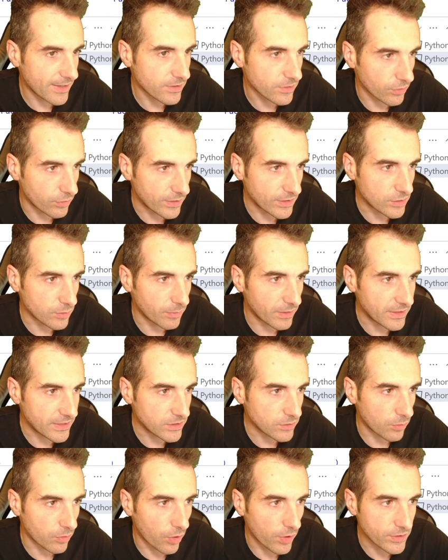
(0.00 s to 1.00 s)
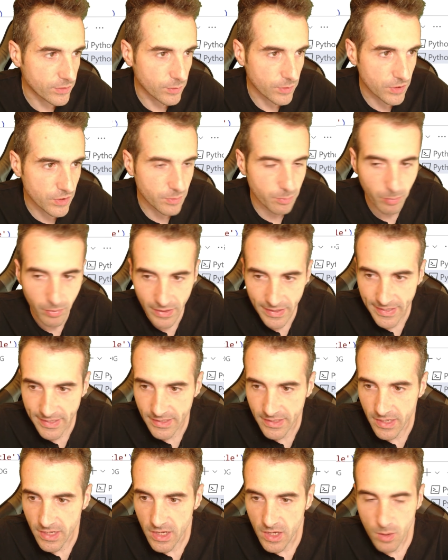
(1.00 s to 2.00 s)
So little by little, we're going to
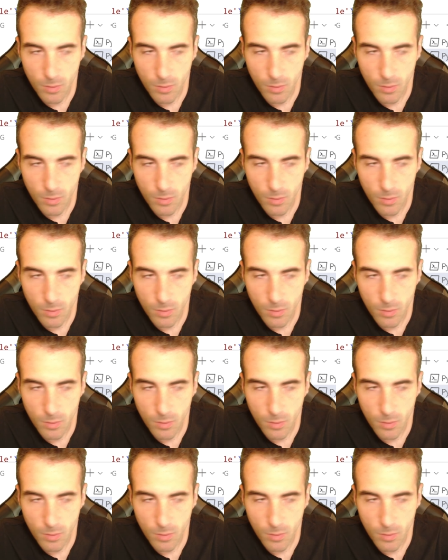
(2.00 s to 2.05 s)
explain